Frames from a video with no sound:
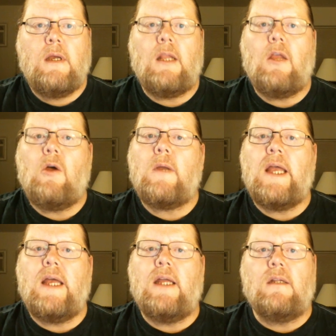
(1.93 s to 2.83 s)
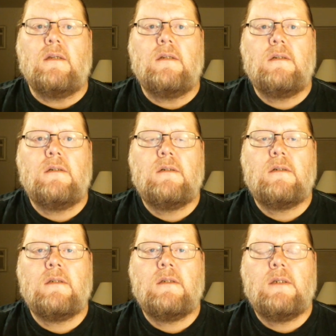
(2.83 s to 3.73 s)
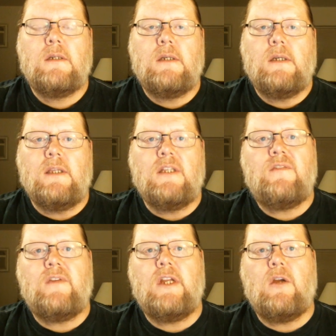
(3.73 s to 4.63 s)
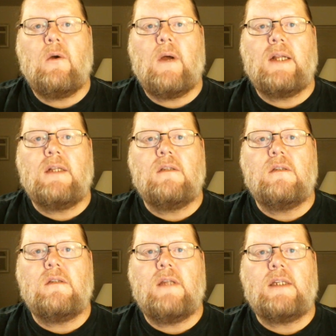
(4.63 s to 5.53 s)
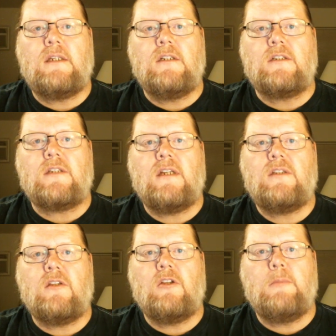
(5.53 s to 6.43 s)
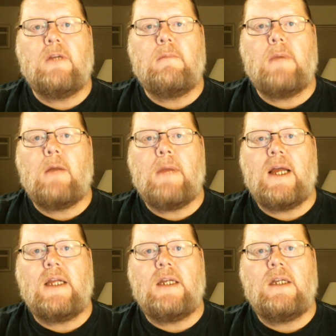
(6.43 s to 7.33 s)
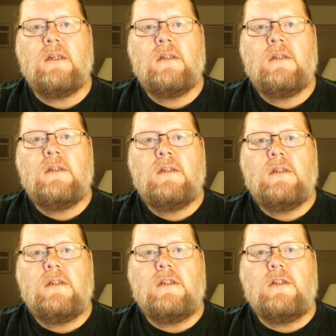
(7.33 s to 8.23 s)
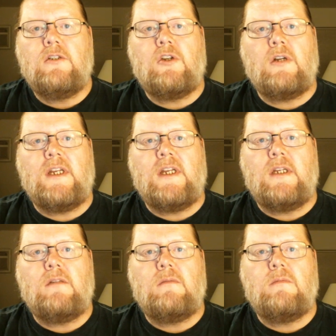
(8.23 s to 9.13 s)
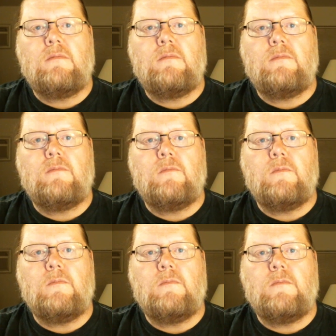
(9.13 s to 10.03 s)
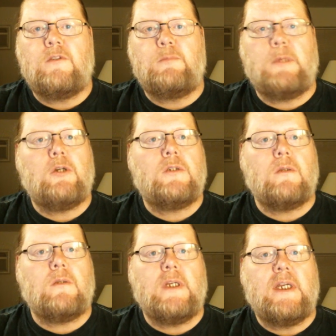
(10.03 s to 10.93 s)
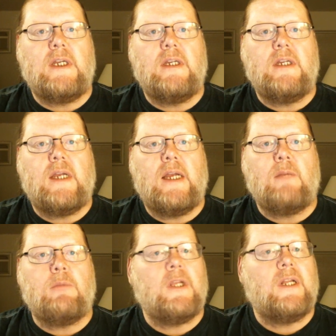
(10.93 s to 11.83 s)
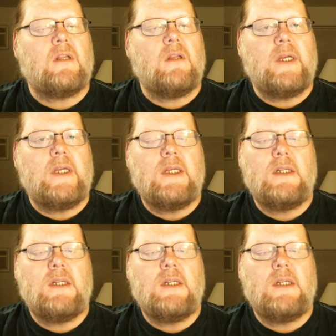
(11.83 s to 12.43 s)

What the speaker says: Hello again. In this video, I'd like to discuss a little bit about my journey spiritually and politically.